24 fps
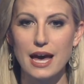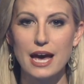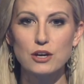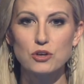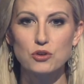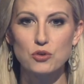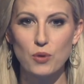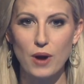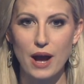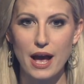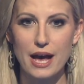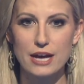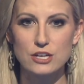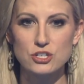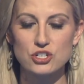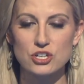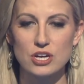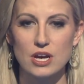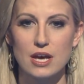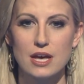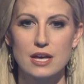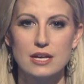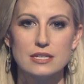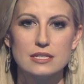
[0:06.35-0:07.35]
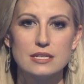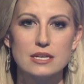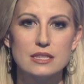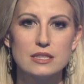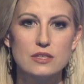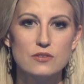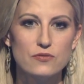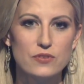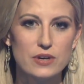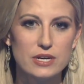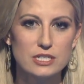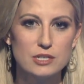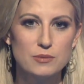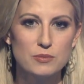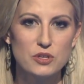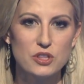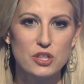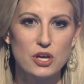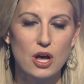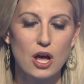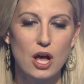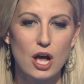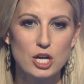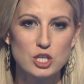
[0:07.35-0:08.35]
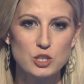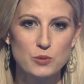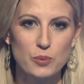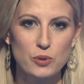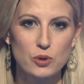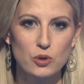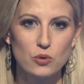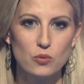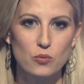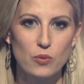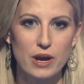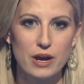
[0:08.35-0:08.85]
That crash sent the victim to the hospital